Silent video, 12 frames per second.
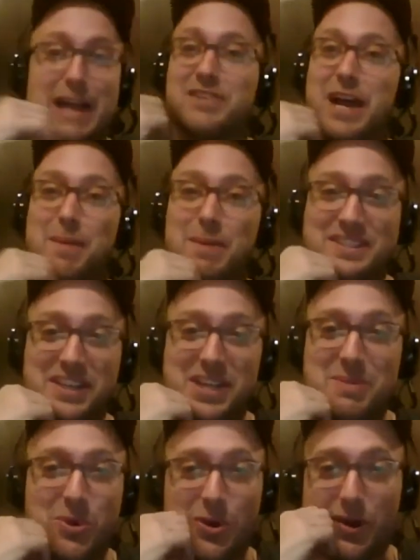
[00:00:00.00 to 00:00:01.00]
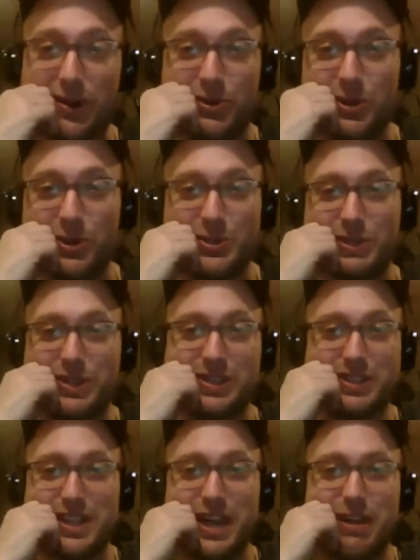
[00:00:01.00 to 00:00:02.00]
Dominic's anymore. Who knows what it
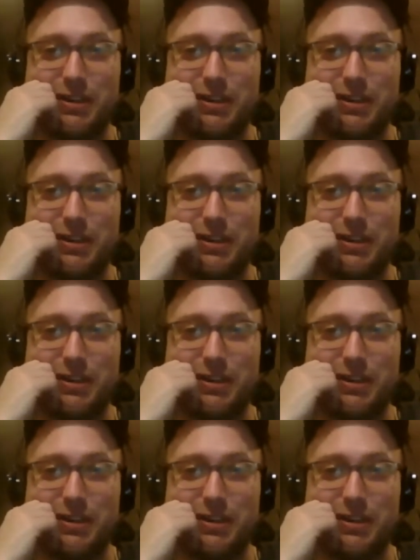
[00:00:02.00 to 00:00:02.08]
is now?